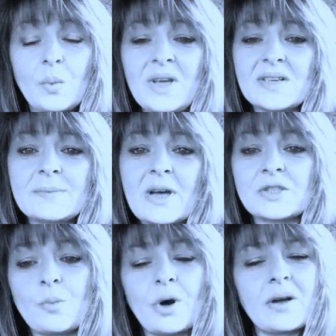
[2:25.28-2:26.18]
We
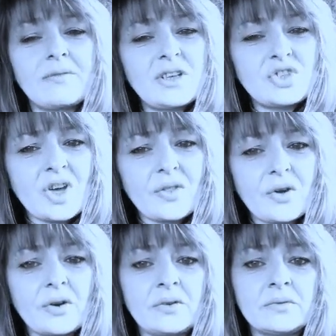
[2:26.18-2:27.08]
expect more out of each
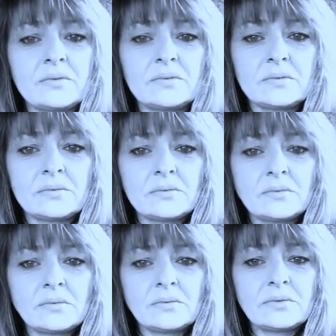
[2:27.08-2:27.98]
other
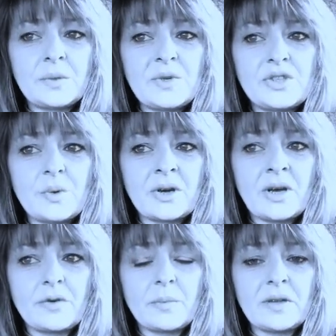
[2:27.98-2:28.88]
than we do our
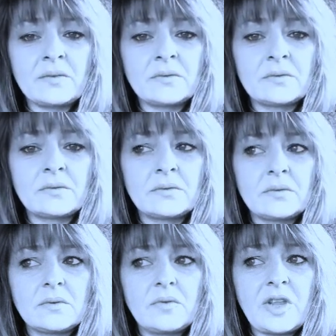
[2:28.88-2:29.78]
government,
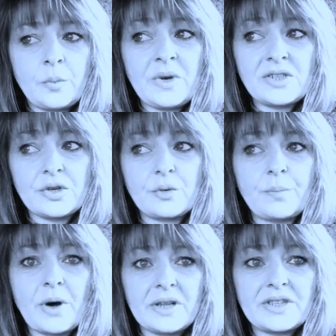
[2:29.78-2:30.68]
than we do
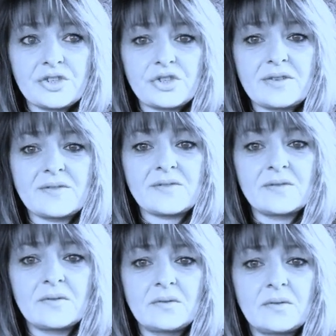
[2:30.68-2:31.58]

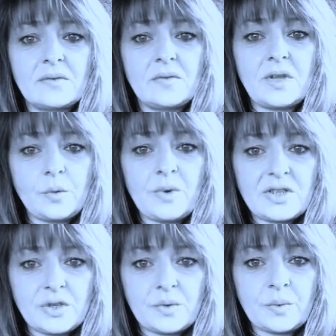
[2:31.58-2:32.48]
politicians, than
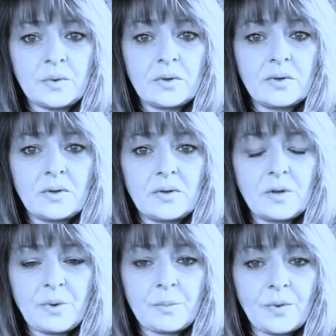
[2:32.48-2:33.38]
we do
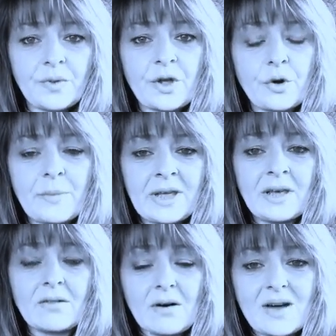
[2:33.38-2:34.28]
the people that are
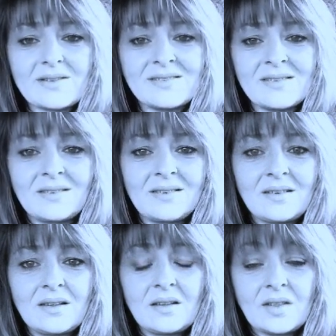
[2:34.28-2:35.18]
making laws
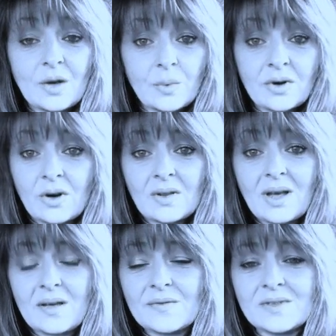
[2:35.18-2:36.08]
that run our
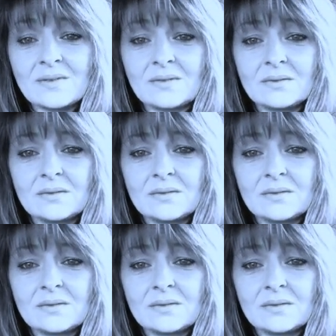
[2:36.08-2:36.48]
lives.